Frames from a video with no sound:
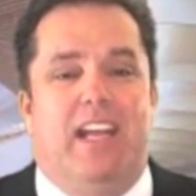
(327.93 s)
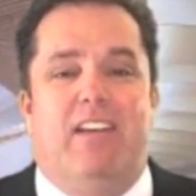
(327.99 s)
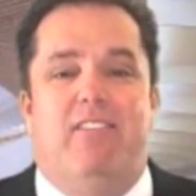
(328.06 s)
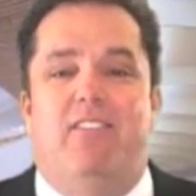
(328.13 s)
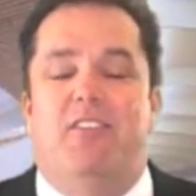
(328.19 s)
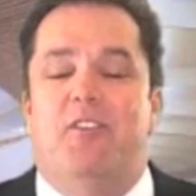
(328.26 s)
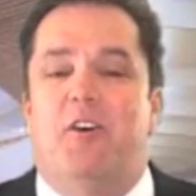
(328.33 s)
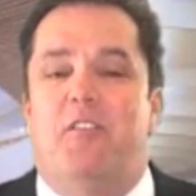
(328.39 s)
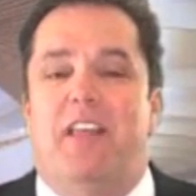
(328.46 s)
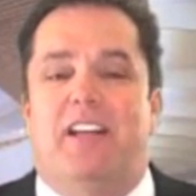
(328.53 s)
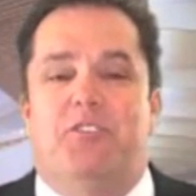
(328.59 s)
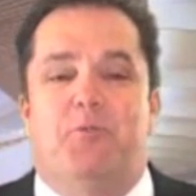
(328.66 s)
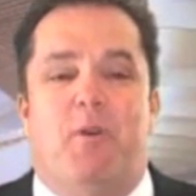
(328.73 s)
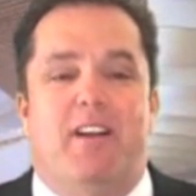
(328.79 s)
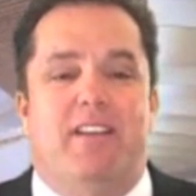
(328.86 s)
Even though
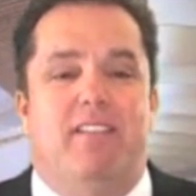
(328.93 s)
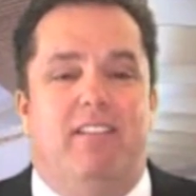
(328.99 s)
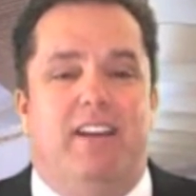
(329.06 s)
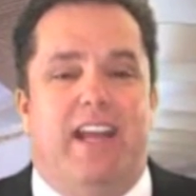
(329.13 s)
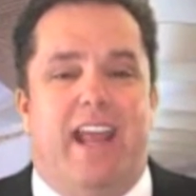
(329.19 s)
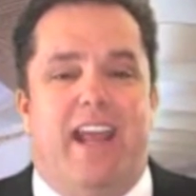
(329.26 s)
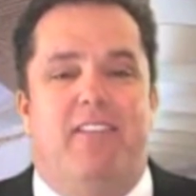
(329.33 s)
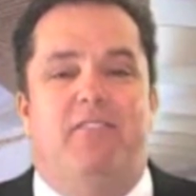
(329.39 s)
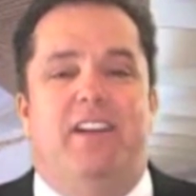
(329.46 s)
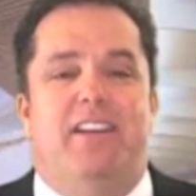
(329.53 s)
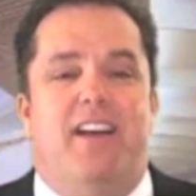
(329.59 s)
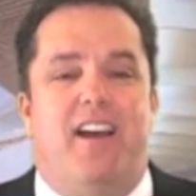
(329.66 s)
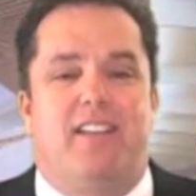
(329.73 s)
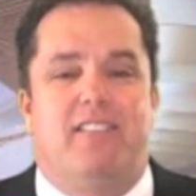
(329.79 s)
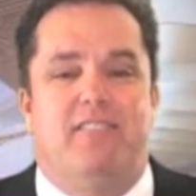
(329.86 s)
that's what nearly every
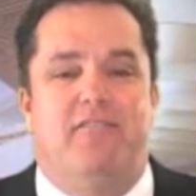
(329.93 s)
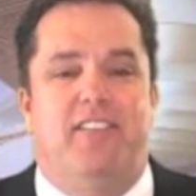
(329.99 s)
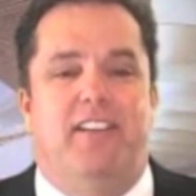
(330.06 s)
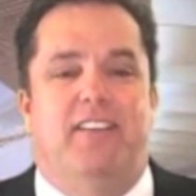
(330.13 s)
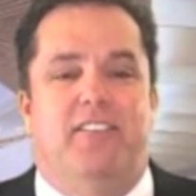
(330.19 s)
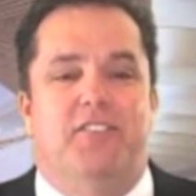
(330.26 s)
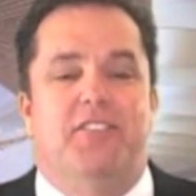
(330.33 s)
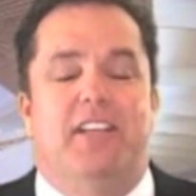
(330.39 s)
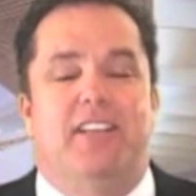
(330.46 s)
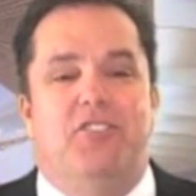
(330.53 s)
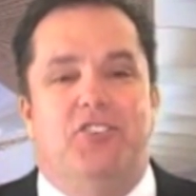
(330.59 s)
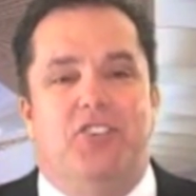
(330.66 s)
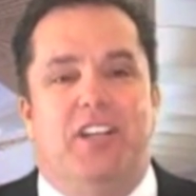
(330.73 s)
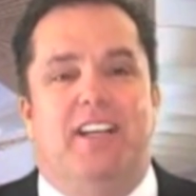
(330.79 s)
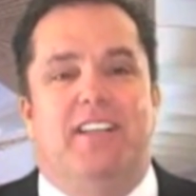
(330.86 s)
doctor fears,
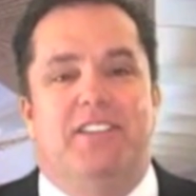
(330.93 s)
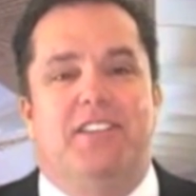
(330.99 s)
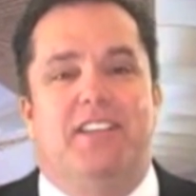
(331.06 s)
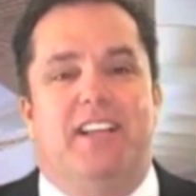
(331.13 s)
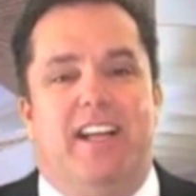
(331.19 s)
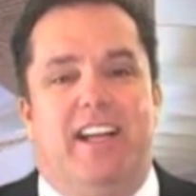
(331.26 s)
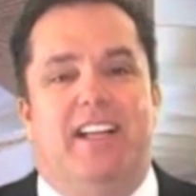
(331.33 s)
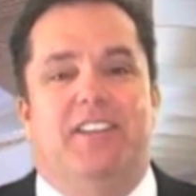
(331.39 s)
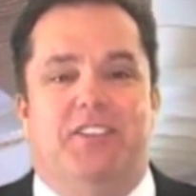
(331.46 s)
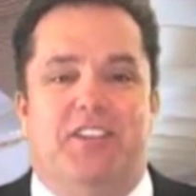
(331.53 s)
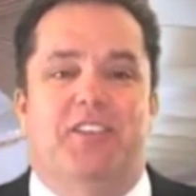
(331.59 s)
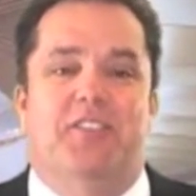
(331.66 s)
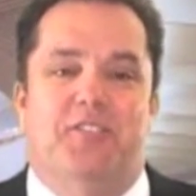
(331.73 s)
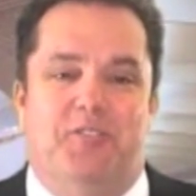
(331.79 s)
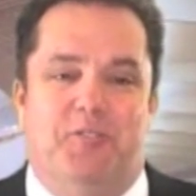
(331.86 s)
it just
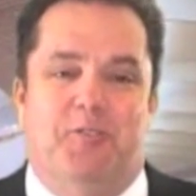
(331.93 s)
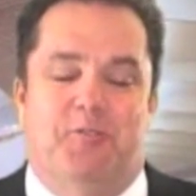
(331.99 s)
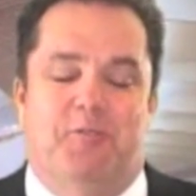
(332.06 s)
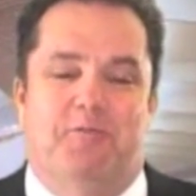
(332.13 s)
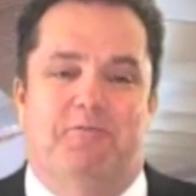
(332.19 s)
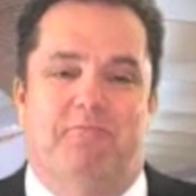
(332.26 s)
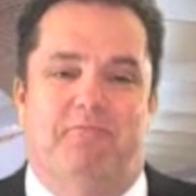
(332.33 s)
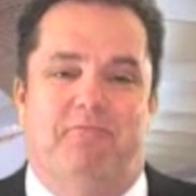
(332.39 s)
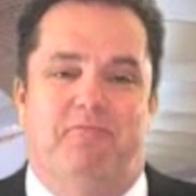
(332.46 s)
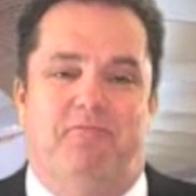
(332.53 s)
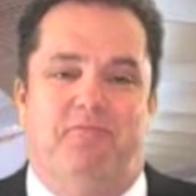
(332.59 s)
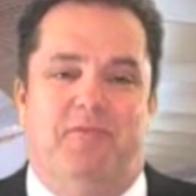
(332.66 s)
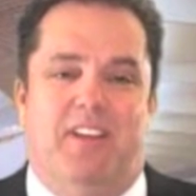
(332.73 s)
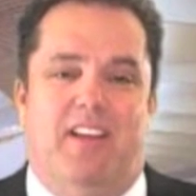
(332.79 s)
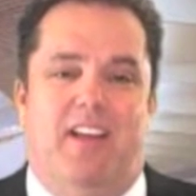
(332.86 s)
isn't true.
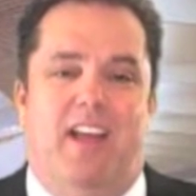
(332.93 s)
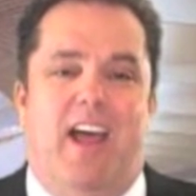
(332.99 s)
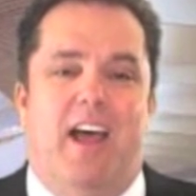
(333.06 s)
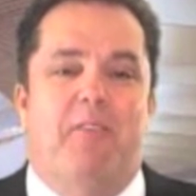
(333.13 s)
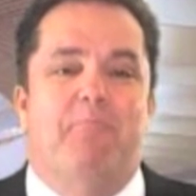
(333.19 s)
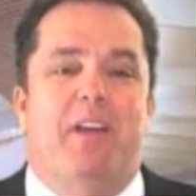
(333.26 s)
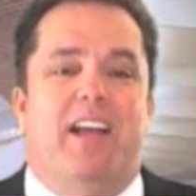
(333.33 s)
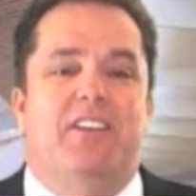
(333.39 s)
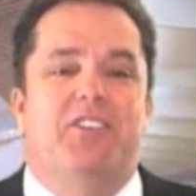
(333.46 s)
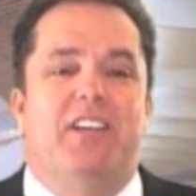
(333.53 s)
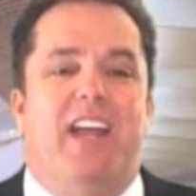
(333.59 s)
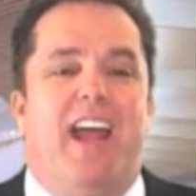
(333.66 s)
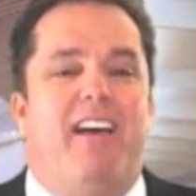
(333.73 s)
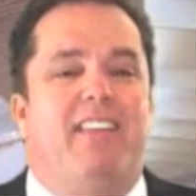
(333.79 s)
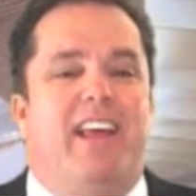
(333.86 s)

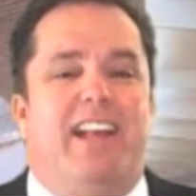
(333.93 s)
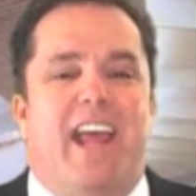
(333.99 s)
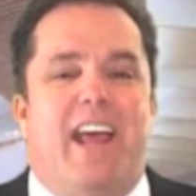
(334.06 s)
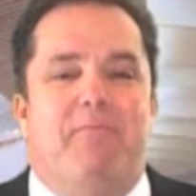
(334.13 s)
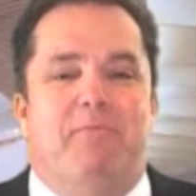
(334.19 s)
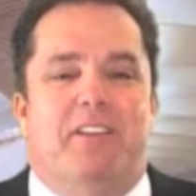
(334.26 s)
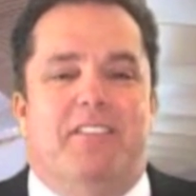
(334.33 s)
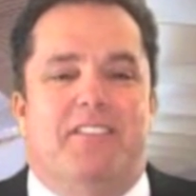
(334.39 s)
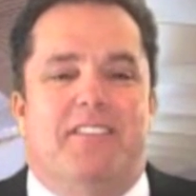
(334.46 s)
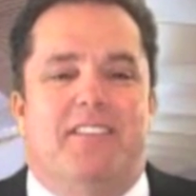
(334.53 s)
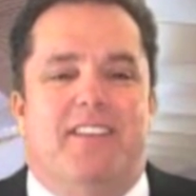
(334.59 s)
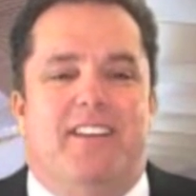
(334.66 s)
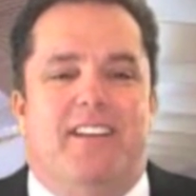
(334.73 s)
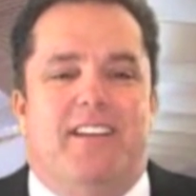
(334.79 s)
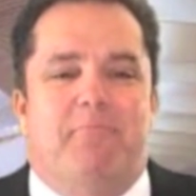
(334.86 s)
Amazing how that happens.
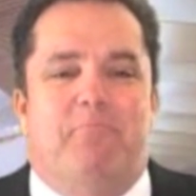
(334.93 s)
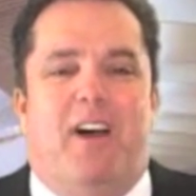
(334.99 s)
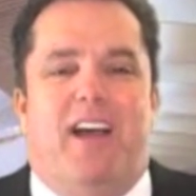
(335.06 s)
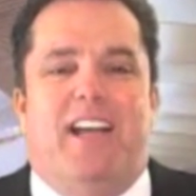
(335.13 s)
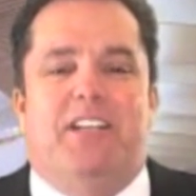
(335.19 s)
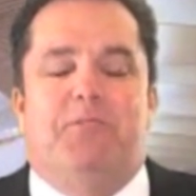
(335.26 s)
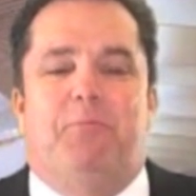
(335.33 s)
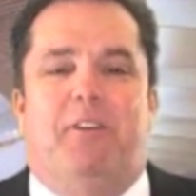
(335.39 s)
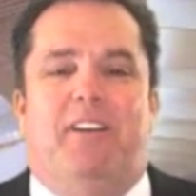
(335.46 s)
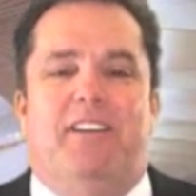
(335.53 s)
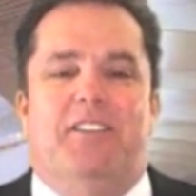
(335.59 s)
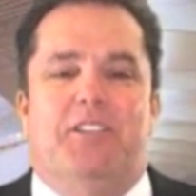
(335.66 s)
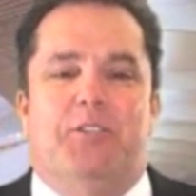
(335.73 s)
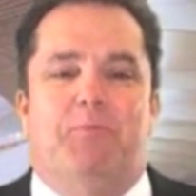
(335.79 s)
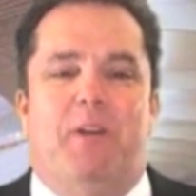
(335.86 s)
My
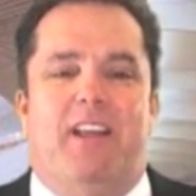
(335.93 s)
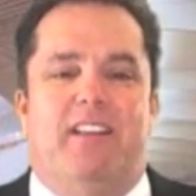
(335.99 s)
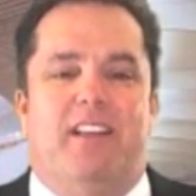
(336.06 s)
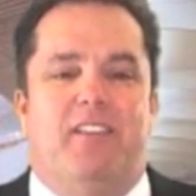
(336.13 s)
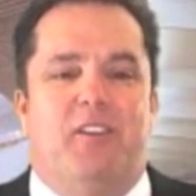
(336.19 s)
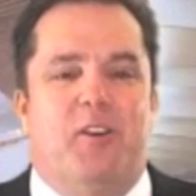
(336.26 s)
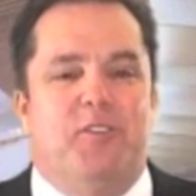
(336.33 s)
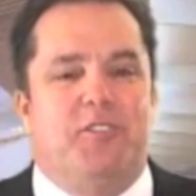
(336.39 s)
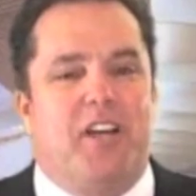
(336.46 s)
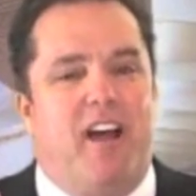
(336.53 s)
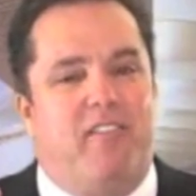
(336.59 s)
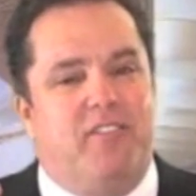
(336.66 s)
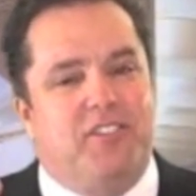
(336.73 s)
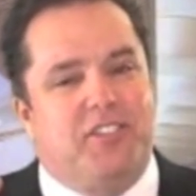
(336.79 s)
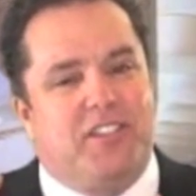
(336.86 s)
experience has been that those
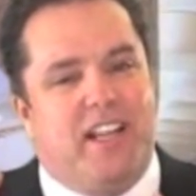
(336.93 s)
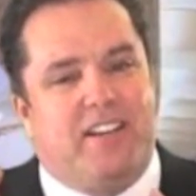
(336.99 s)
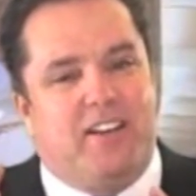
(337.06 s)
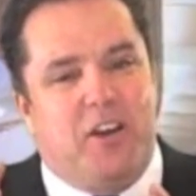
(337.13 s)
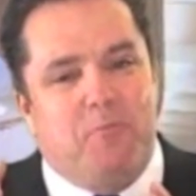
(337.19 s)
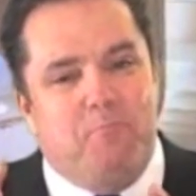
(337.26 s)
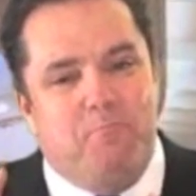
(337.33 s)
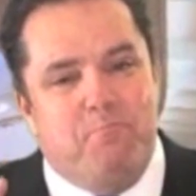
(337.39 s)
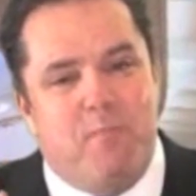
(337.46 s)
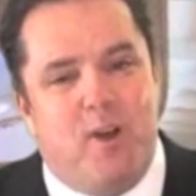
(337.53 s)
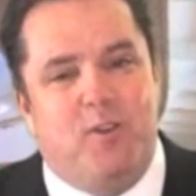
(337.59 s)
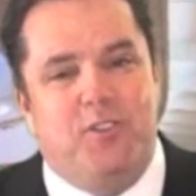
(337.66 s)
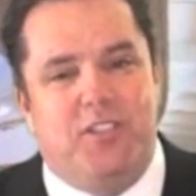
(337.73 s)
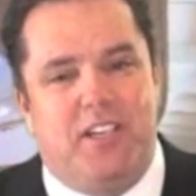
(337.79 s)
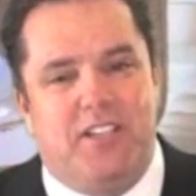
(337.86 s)
offices that are
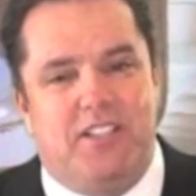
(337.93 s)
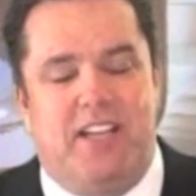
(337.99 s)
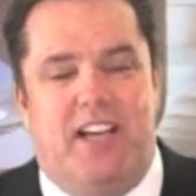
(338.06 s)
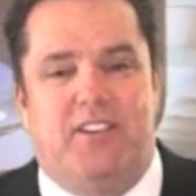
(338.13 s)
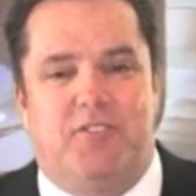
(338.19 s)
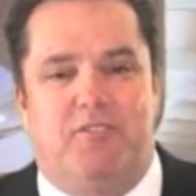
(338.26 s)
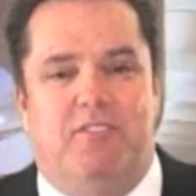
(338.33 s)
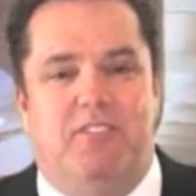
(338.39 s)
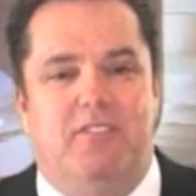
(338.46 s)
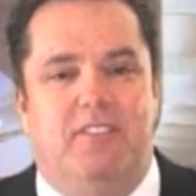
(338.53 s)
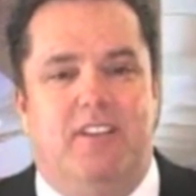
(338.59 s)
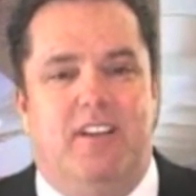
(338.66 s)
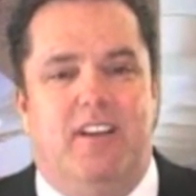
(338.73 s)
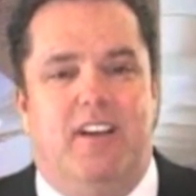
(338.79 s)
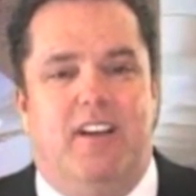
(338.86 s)
most successful
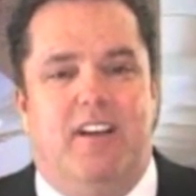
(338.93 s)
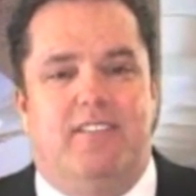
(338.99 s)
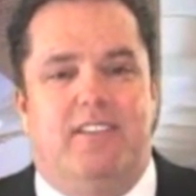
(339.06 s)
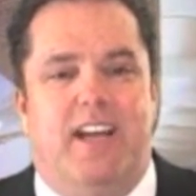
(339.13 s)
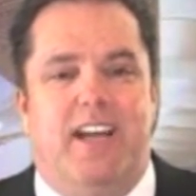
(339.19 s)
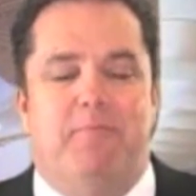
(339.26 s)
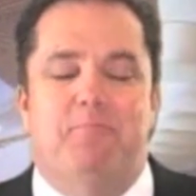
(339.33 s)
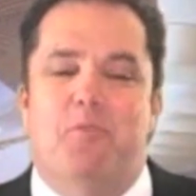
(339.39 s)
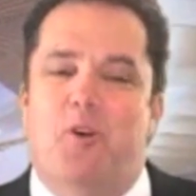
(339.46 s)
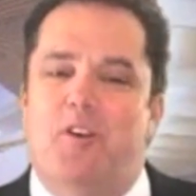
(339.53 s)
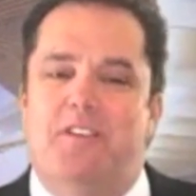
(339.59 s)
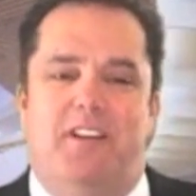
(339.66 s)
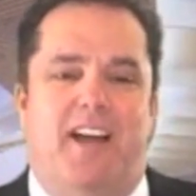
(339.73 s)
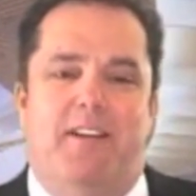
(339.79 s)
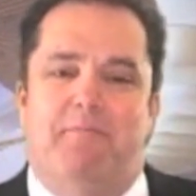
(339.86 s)
take
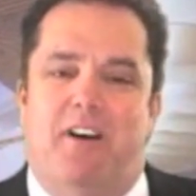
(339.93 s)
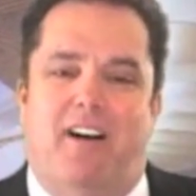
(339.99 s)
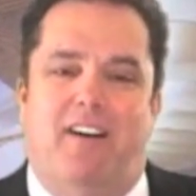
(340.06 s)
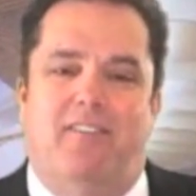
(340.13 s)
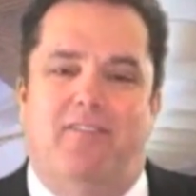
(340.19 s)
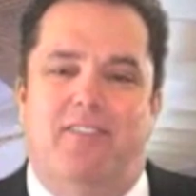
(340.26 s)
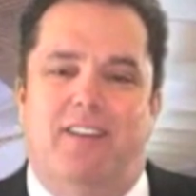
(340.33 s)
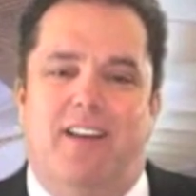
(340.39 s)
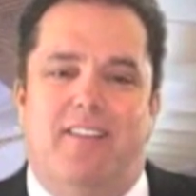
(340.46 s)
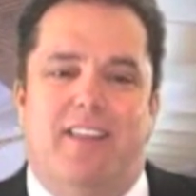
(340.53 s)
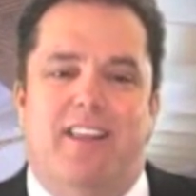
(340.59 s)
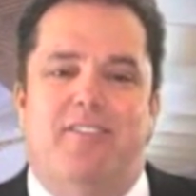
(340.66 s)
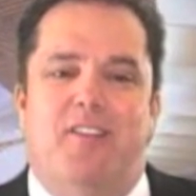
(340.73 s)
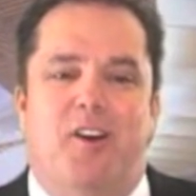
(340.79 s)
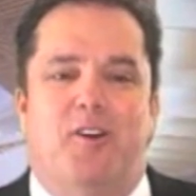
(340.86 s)
more time off
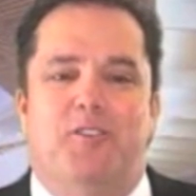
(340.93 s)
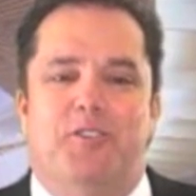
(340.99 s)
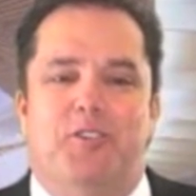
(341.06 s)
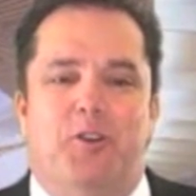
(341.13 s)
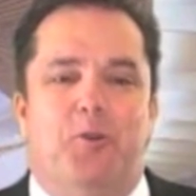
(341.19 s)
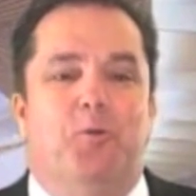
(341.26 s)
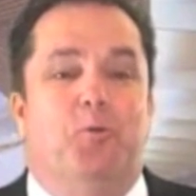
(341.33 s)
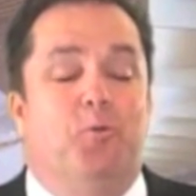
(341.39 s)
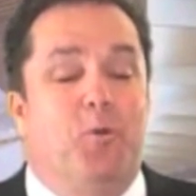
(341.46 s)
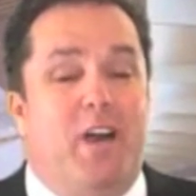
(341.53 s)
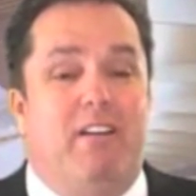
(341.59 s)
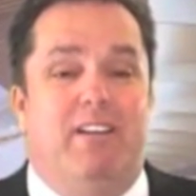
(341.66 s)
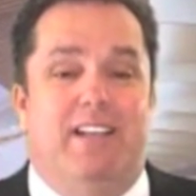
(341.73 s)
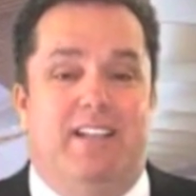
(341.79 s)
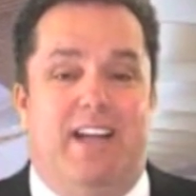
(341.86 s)
than those who
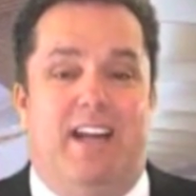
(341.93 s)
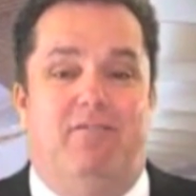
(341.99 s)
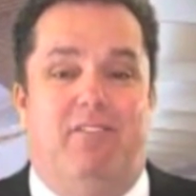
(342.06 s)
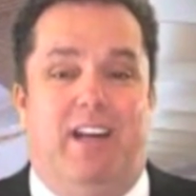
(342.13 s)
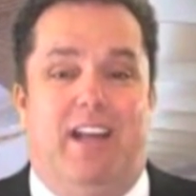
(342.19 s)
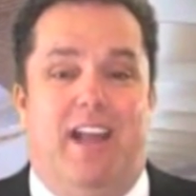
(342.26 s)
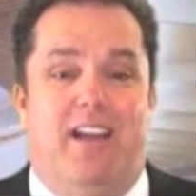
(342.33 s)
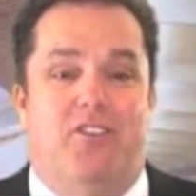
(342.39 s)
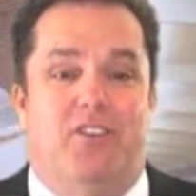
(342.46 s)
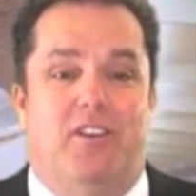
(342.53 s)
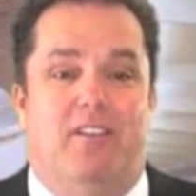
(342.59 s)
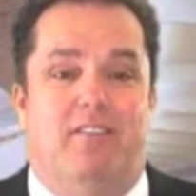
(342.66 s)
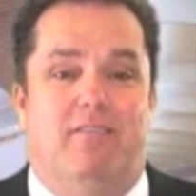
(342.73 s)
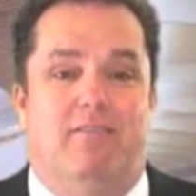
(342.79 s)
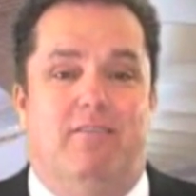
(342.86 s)
rarely take
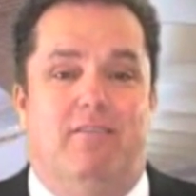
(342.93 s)
vacation.